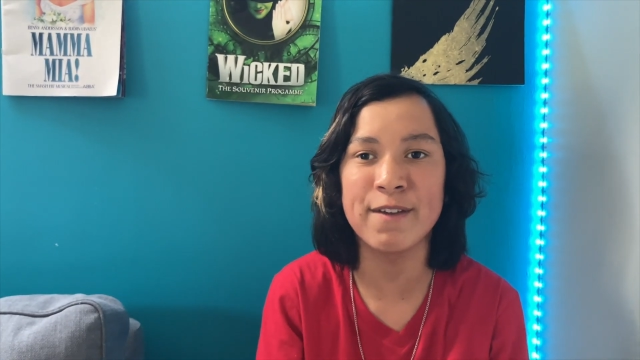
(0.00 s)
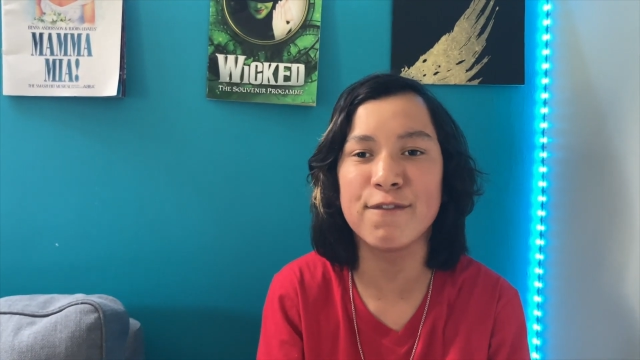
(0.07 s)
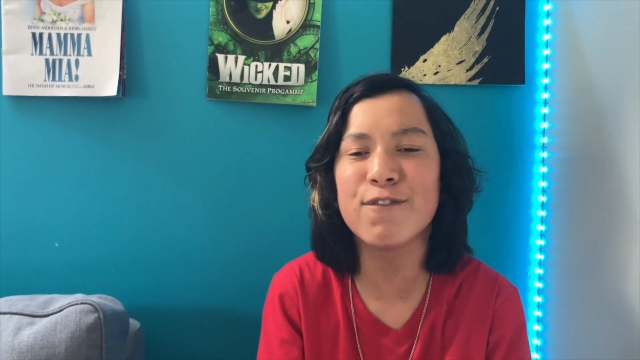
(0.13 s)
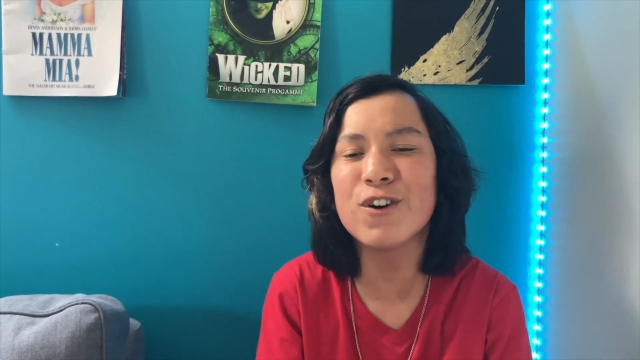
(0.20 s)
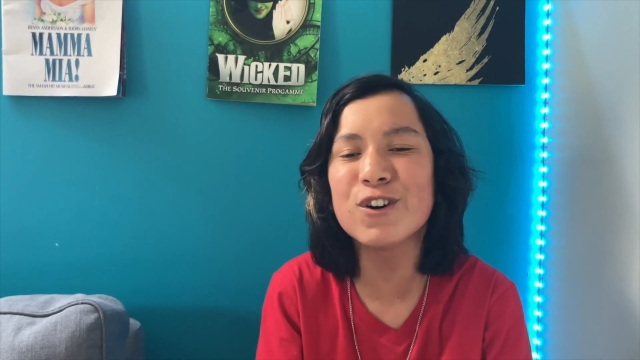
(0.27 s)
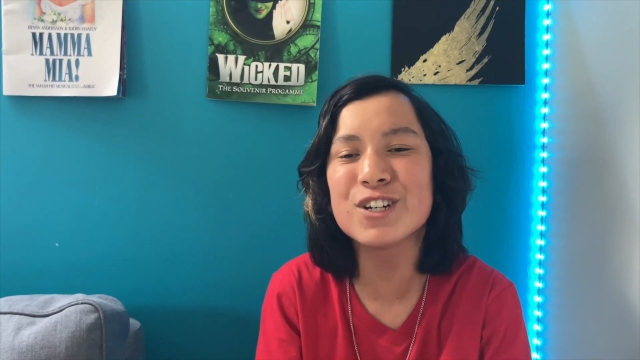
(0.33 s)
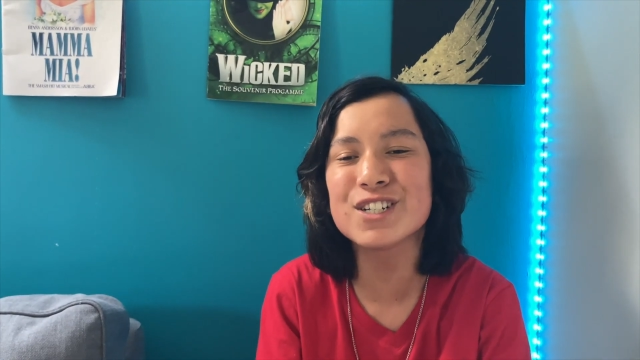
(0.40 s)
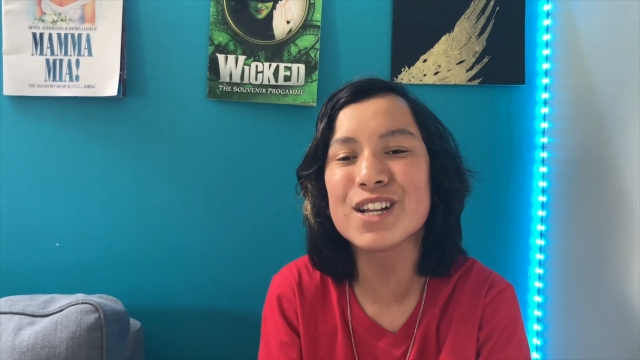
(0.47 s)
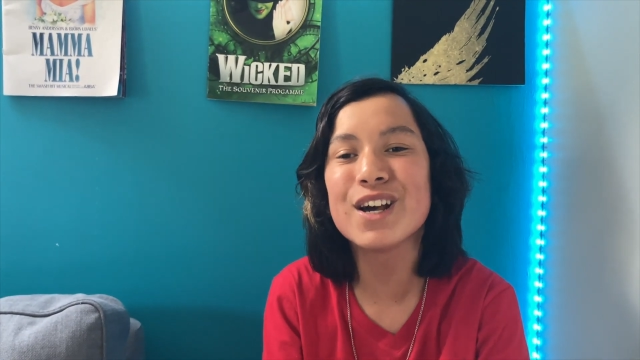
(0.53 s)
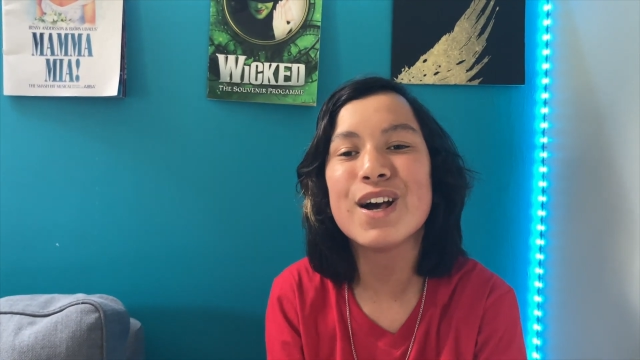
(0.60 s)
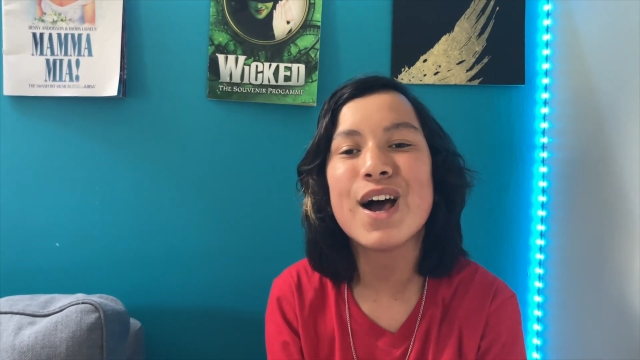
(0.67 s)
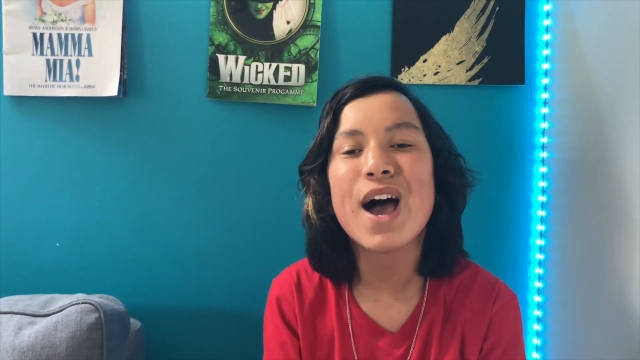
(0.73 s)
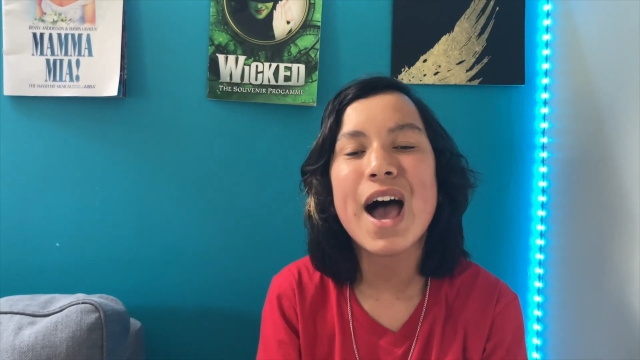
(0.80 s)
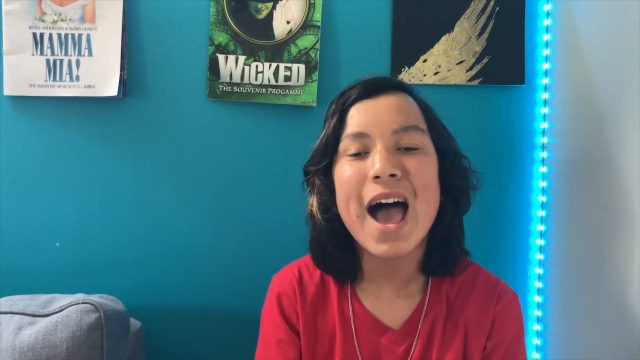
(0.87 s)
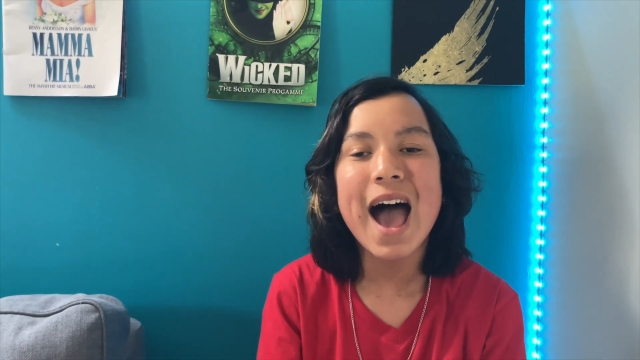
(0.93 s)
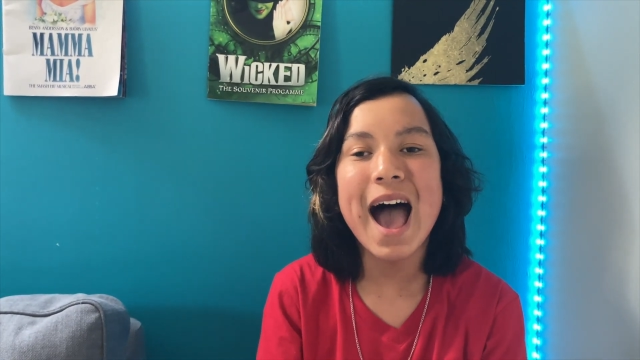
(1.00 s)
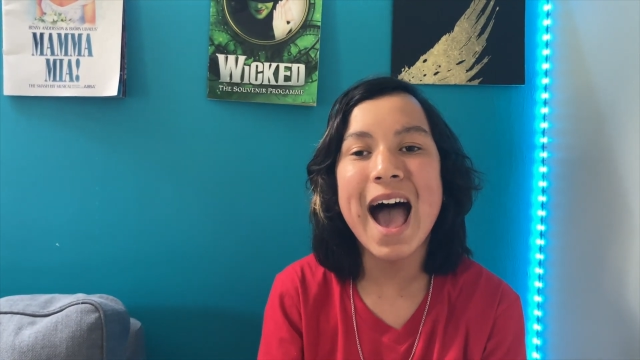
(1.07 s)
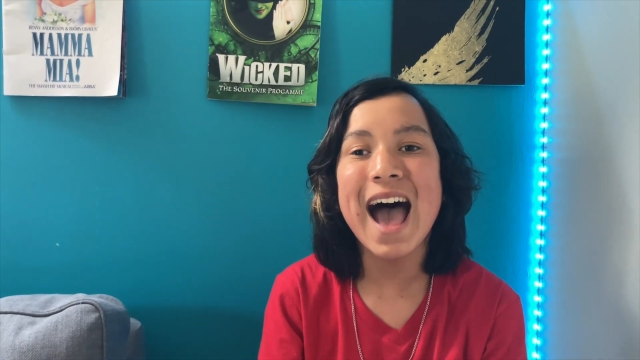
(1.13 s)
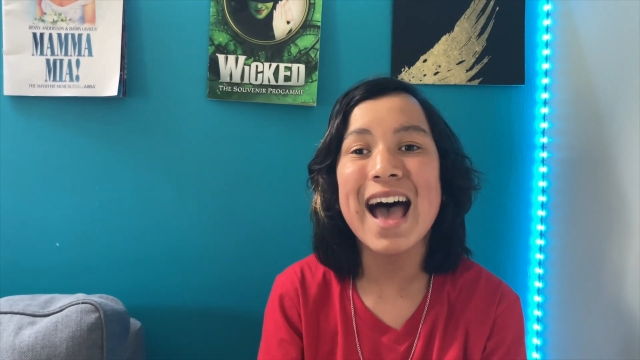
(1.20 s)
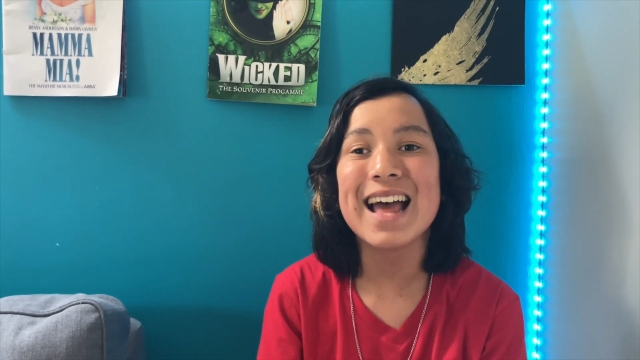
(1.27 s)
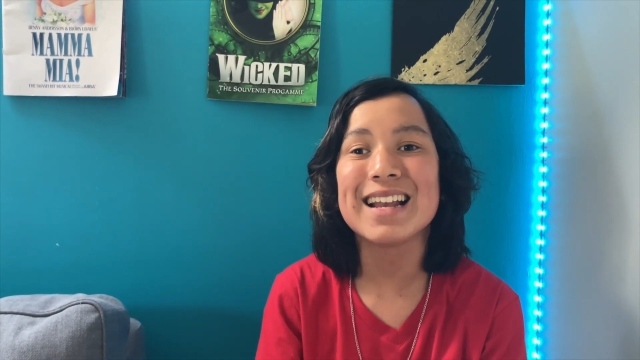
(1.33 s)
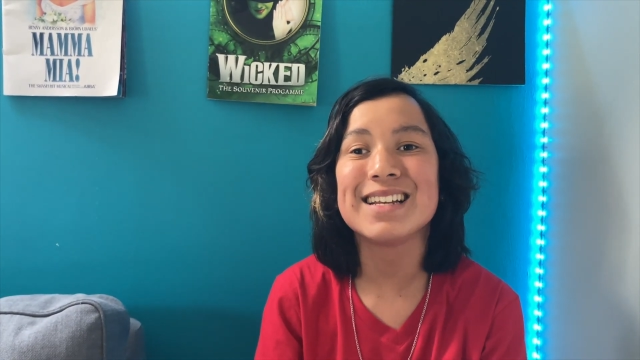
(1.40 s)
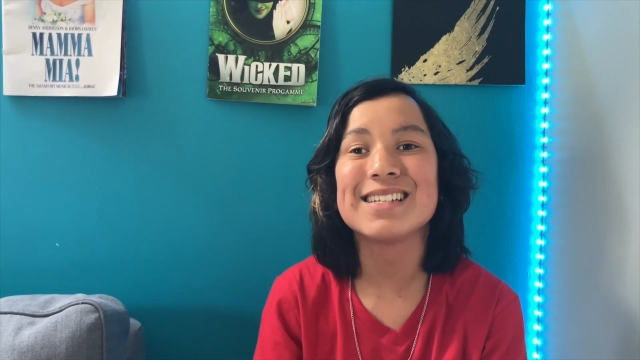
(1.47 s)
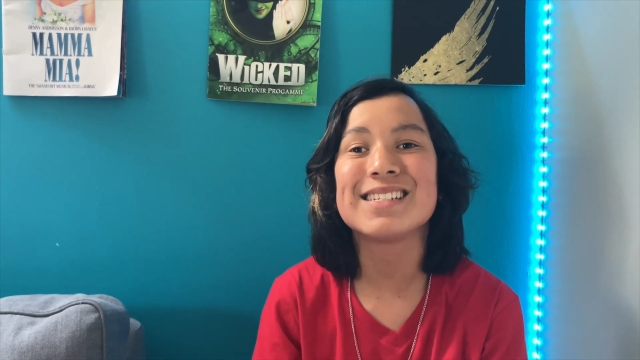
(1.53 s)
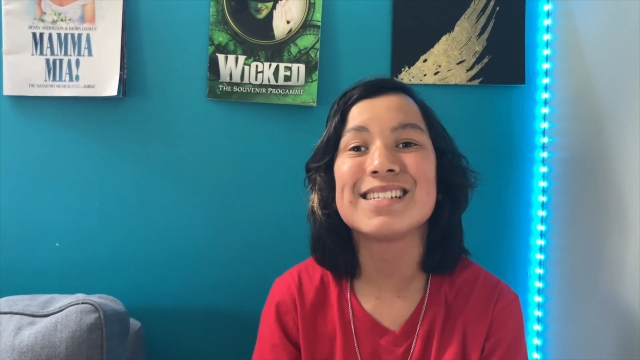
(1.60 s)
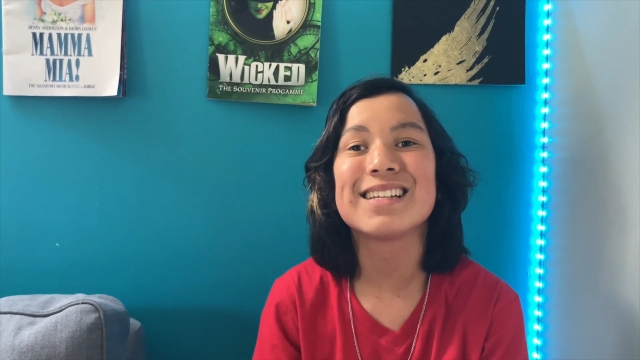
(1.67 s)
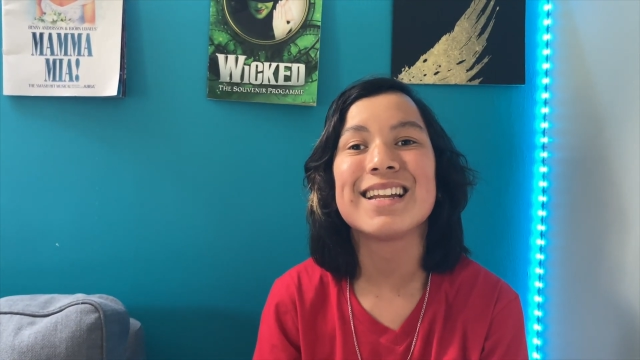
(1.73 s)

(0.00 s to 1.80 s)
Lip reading: foot. And